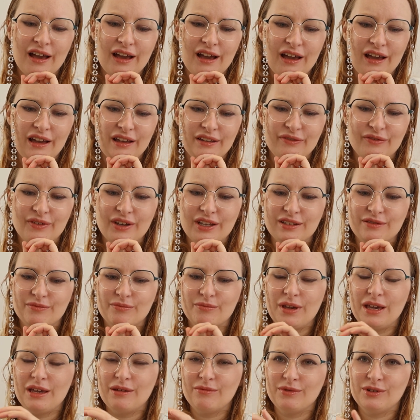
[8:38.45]
and that
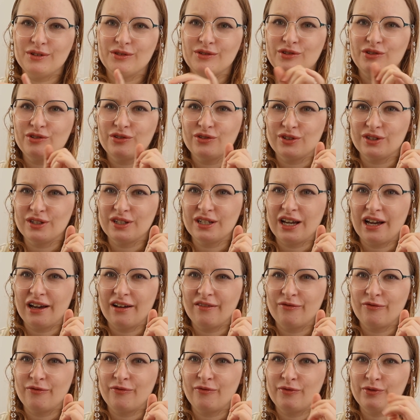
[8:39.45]
maybe you shouldn't
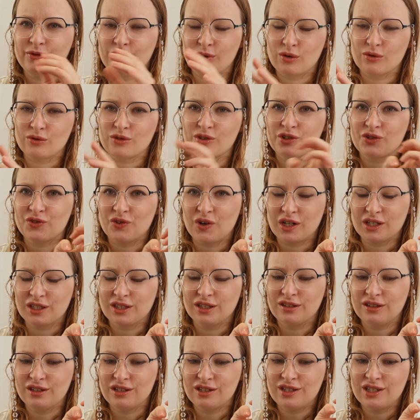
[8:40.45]
have
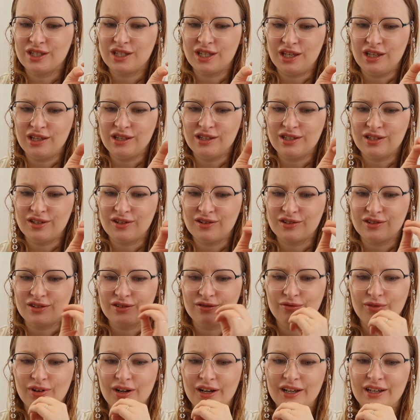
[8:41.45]
constructed the scene a
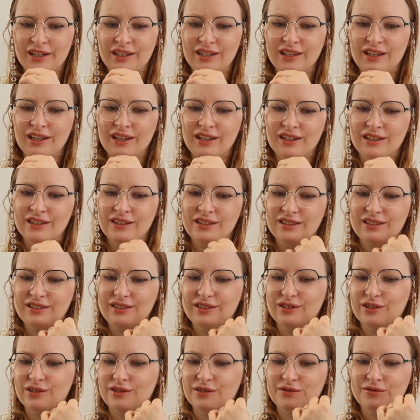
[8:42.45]
certain way.
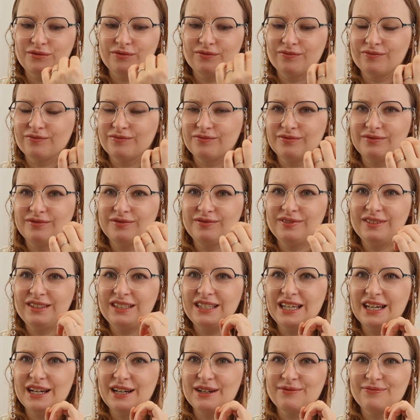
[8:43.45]
You know,
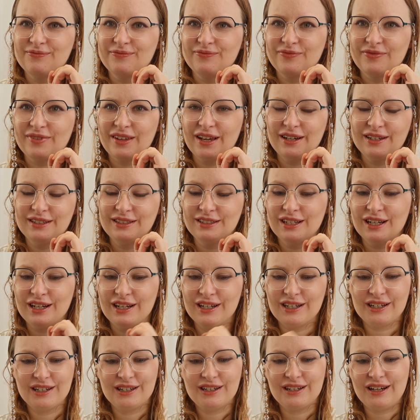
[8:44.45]
yeah,
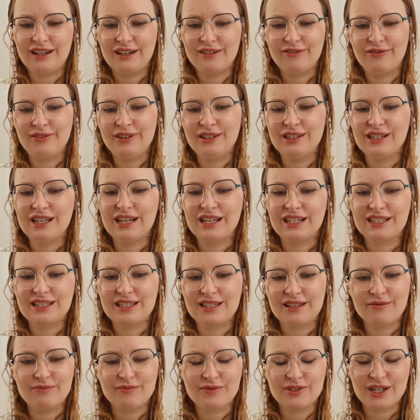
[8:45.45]
I feel like
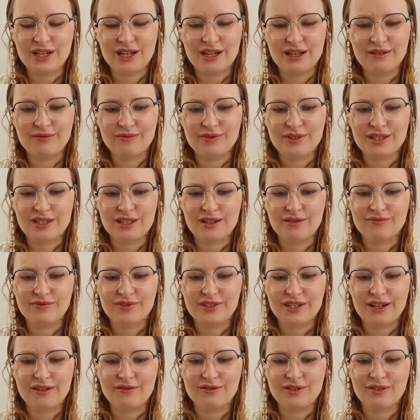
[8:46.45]
sometimes
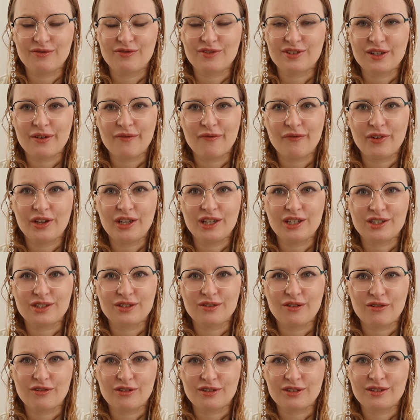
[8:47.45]
if something is
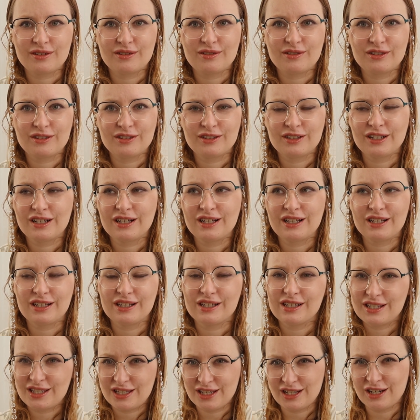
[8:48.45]
not
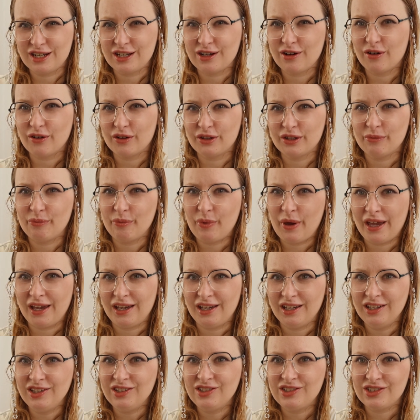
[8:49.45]
glistening on the
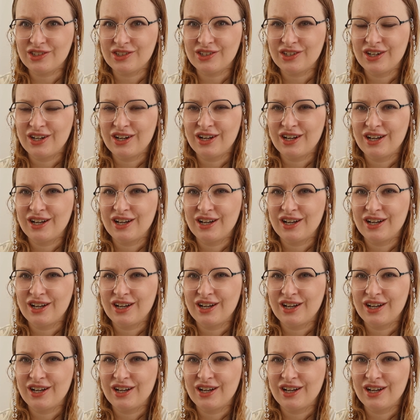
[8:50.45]
page,